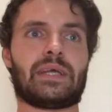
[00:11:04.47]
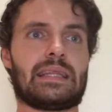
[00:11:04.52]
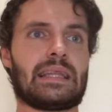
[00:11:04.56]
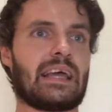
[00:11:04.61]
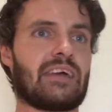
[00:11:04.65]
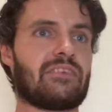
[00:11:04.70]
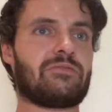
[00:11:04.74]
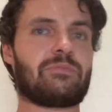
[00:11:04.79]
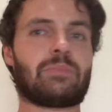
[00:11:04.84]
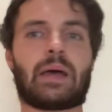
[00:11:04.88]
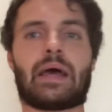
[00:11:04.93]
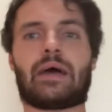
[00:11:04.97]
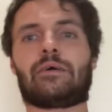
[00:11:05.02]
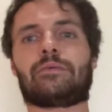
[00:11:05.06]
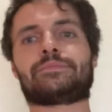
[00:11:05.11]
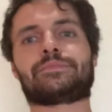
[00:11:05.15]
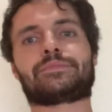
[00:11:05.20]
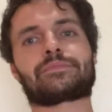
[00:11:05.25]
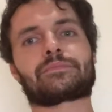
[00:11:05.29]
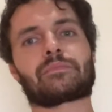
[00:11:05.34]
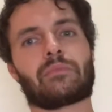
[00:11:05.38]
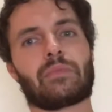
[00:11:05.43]
Lev Bell
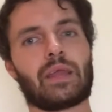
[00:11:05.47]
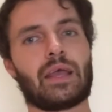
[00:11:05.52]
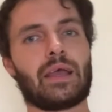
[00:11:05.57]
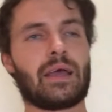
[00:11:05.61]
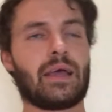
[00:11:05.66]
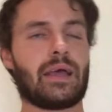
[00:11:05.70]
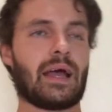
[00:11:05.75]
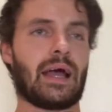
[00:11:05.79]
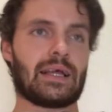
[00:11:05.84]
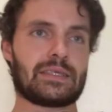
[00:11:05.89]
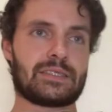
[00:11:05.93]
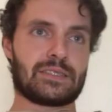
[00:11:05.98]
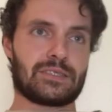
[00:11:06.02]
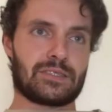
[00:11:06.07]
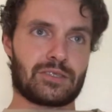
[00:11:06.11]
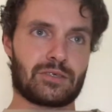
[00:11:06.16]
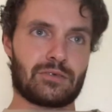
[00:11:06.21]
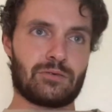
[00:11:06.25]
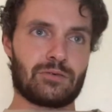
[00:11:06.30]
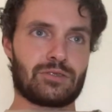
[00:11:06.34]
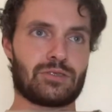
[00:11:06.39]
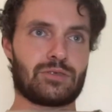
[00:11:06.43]
hasn't
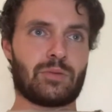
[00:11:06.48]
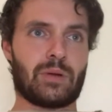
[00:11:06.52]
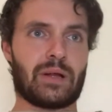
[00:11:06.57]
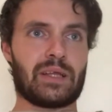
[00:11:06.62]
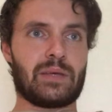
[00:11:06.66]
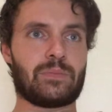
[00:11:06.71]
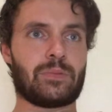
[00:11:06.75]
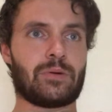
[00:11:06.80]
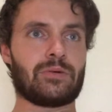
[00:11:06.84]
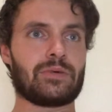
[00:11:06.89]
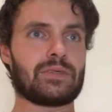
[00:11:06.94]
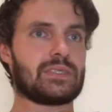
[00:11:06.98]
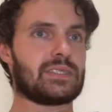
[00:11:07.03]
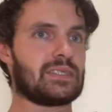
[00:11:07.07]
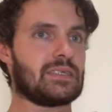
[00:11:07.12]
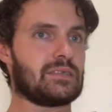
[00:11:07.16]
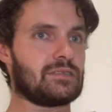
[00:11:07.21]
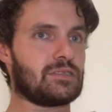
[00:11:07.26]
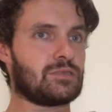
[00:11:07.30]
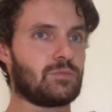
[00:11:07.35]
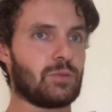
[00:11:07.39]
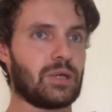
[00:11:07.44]
scored 20 points
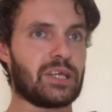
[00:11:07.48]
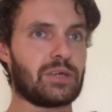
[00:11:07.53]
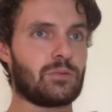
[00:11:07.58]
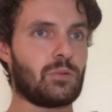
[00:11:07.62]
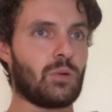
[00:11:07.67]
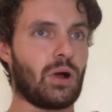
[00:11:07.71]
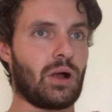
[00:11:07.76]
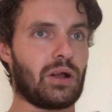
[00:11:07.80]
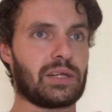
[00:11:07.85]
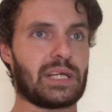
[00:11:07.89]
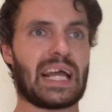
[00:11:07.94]
since week 1.